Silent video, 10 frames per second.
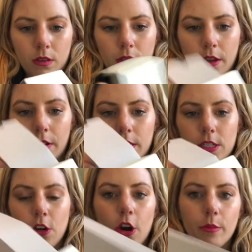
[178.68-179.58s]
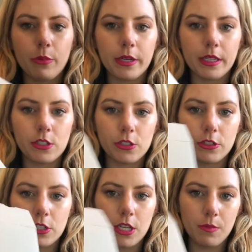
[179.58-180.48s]
there is a cardboard
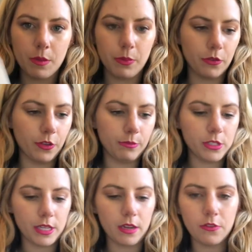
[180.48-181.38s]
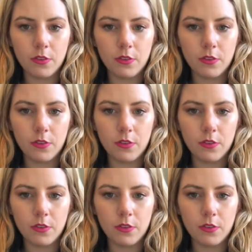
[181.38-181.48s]
insert to keep the perfume safe.